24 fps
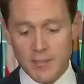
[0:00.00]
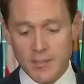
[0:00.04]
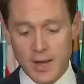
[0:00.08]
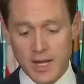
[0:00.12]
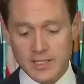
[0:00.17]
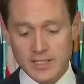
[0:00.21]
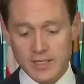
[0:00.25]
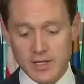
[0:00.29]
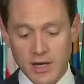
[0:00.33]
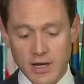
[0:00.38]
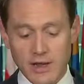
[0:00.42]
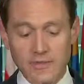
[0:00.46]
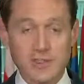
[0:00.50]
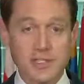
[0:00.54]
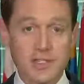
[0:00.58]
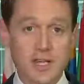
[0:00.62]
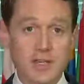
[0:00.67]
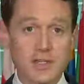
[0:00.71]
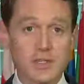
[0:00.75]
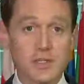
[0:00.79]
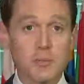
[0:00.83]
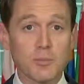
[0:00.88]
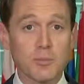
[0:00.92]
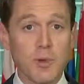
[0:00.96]
Peskov
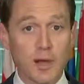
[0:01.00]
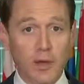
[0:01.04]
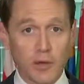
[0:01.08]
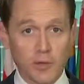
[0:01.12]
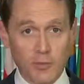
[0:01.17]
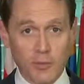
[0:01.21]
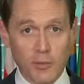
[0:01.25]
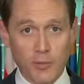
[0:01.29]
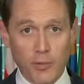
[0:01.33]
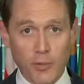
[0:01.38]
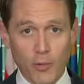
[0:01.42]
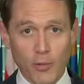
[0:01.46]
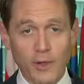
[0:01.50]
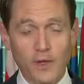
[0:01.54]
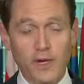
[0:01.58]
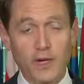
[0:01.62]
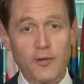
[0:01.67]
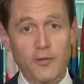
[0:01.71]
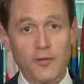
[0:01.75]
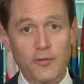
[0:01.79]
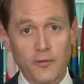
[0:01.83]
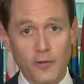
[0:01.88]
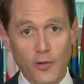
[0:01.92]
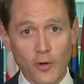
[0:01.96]
says the Mueller report
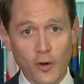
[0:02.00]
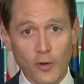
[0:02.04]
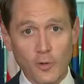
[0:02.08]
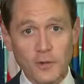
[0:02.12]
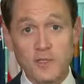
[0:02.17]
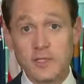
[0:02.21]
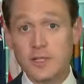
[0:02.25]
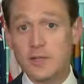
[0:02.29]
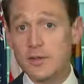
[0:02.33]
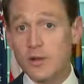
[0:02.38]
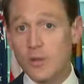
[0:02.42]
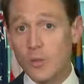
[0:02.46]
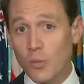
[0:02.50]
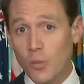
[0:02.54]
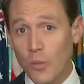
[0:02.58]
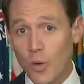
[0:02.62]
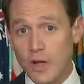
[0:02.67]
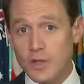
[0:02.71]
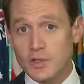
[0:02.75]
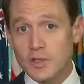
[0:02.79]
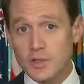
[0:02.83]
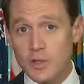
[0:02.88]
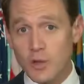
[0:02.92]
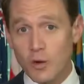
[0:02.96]
confirms that there
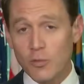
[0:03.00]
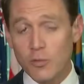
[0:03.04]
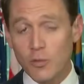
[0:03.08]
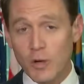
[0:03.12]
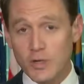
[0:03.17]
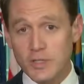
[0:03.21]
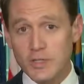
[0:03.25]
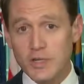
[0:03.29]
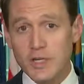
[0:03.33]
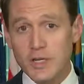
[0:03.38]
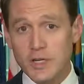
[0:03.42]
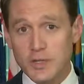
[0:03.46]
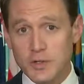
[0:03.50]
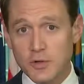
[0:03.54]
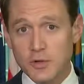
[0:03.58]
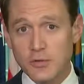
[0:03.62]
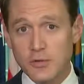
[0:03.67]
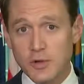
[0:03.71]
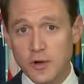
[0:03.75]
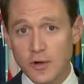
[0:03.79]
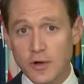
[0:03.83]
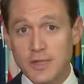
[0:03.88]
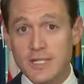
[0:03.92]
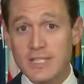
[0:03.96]
was no Russian
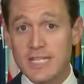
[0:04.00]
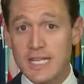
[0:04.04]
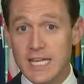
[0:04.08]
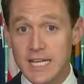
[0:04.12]
interference